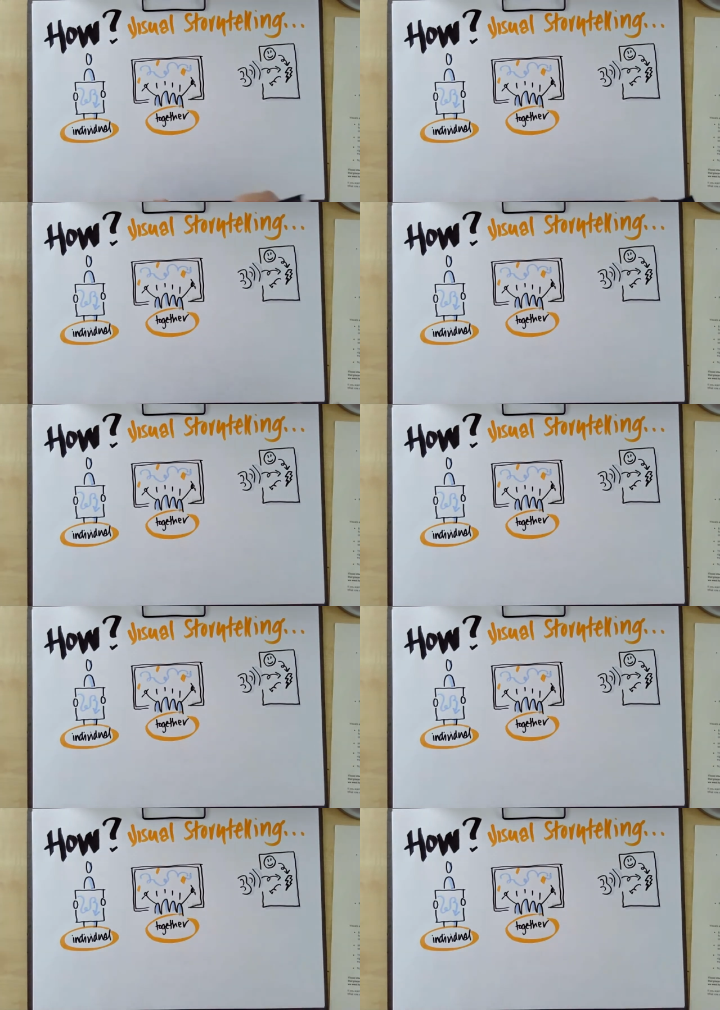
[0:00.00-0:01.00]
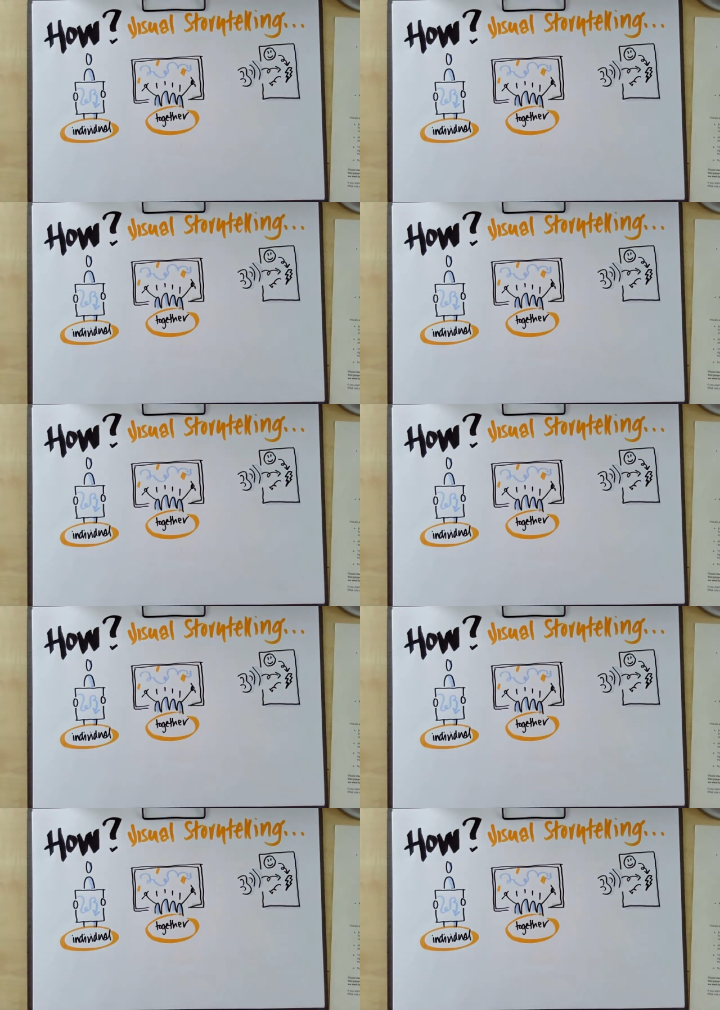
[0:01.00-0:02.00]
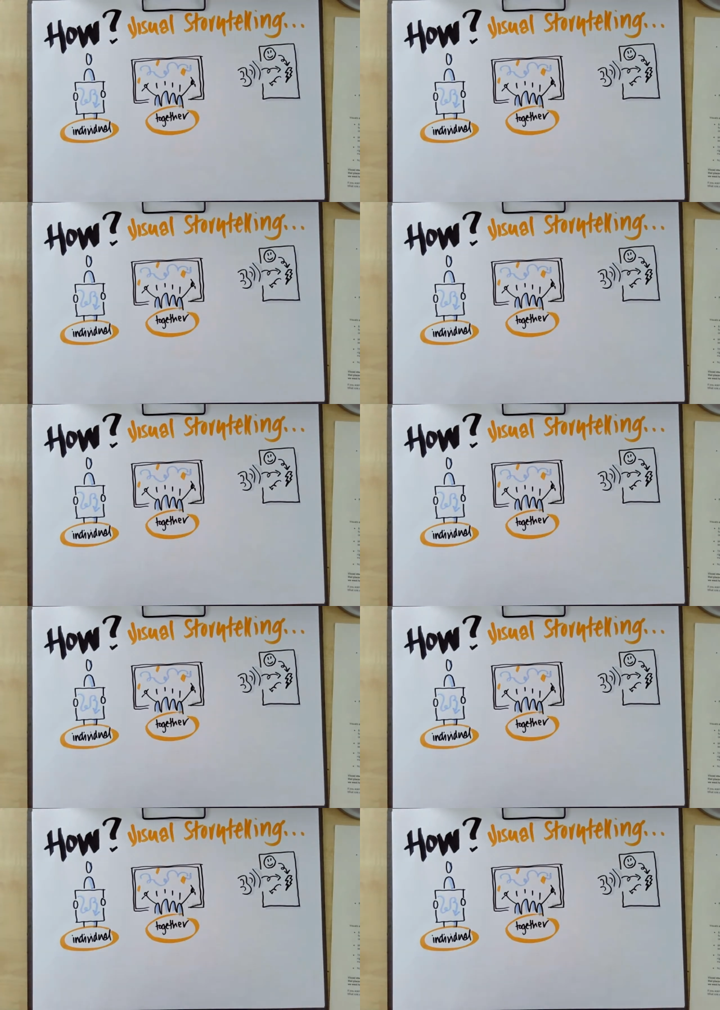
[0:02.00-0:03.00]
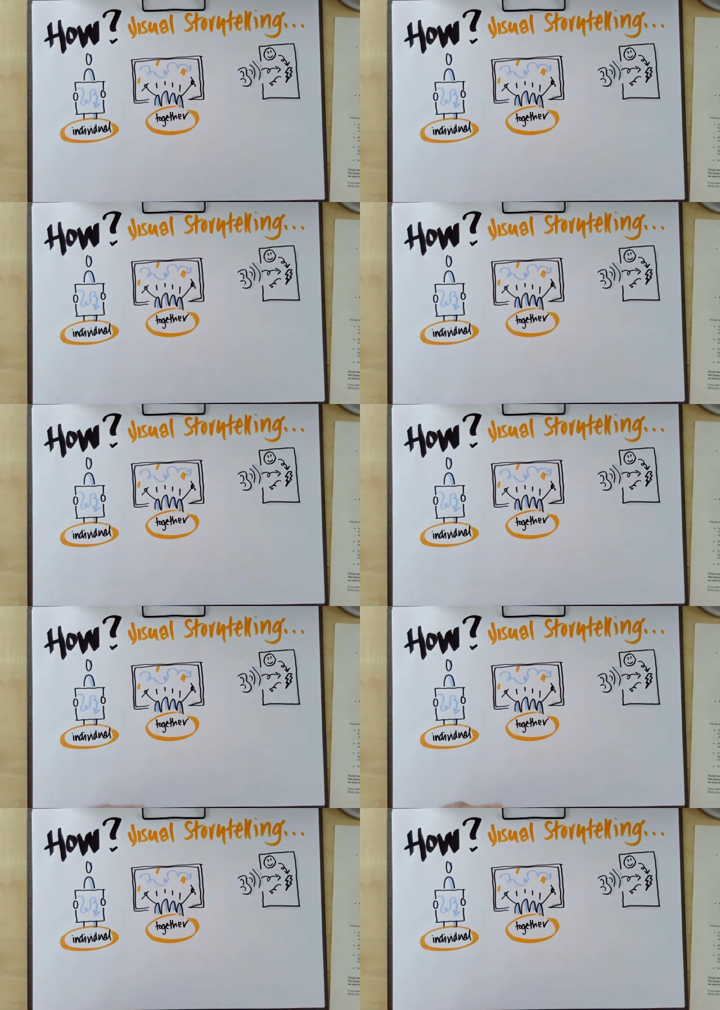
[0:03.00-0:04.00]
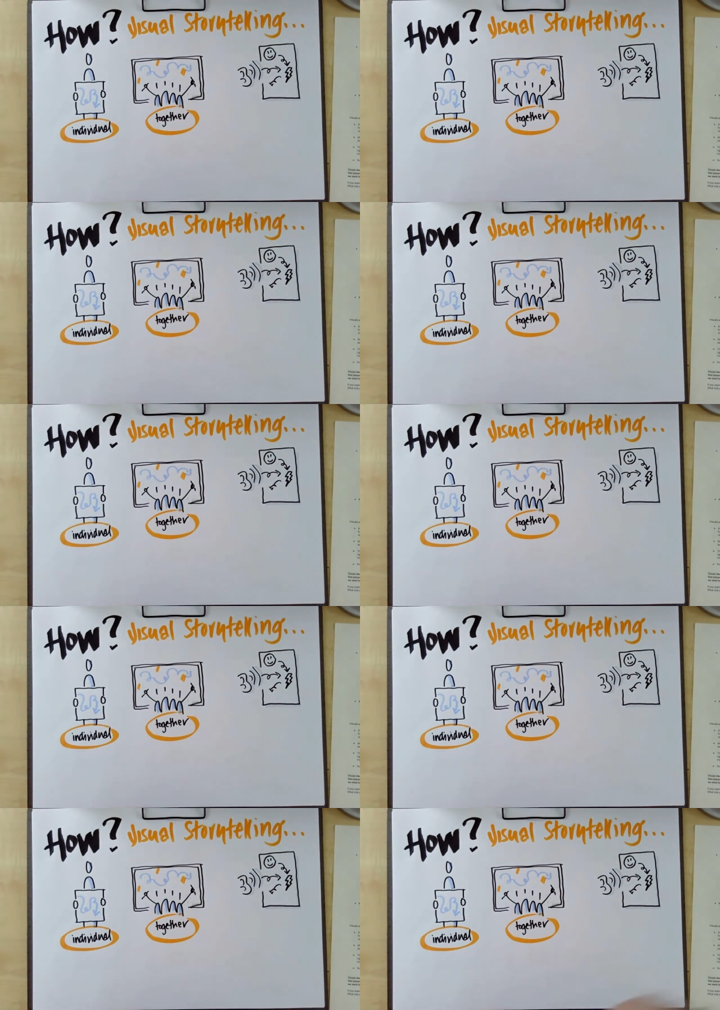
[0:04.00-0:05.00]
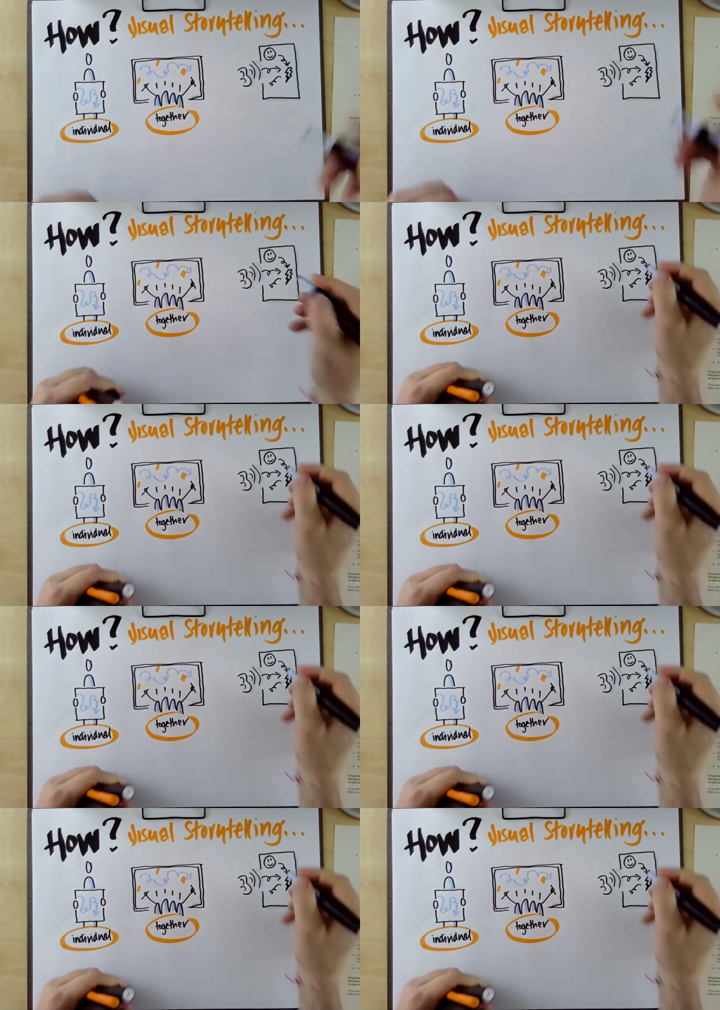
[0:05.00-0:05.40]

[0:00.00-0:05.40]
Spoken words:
No face is visible, so there are no lips to read.